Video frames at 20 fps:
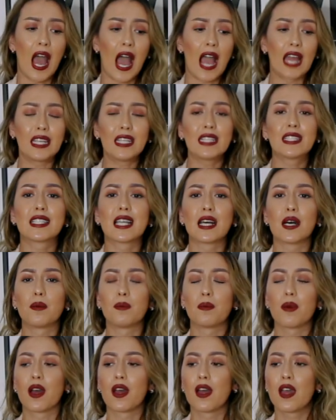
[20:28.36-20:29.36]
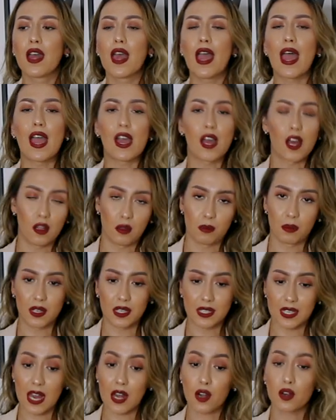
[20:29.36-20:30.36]
I need some help
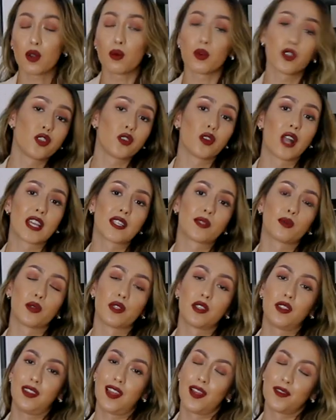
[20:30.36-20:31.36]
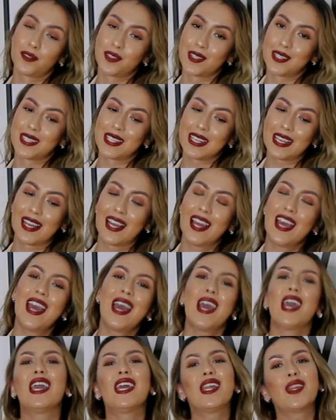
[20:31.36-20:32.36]
because I don't know what you guys would love to see.
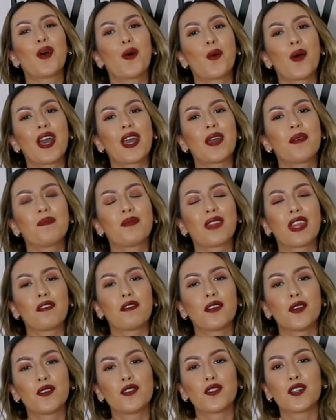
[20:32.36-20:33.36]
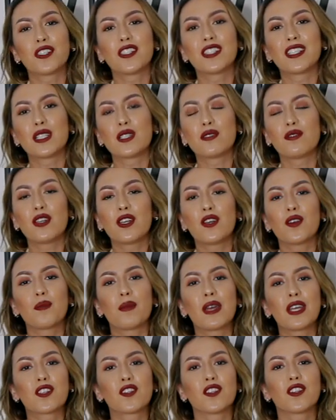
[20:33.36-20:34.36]
Either way, if you enjoyed today's video,
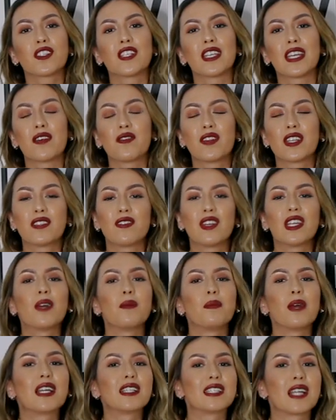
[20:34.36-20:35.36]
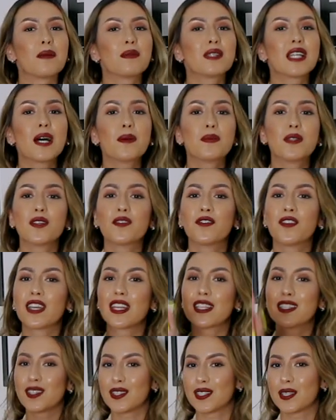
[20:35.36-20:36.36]
make sure to give this video a big thumbs up. Don't
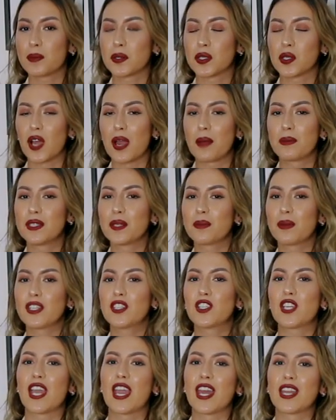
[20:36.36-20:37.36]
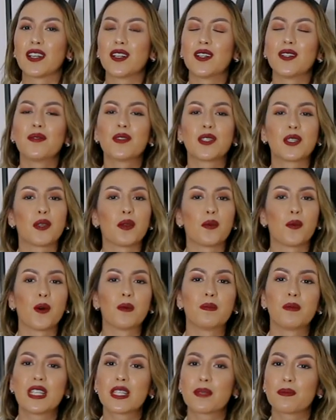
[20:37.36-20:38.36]
forget to subscribe to my channel so you
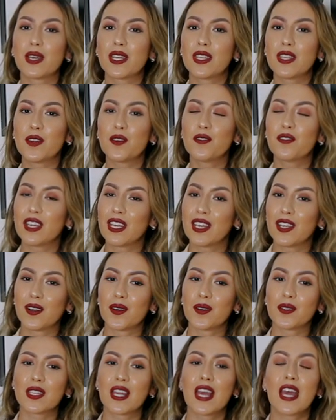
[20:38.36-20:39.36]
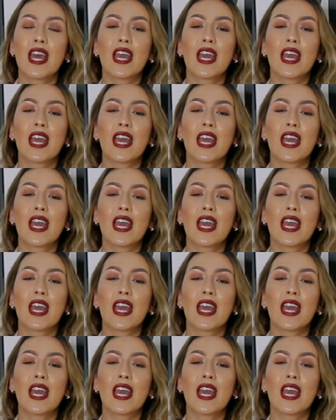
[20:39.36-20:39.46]
won't miss my new videos.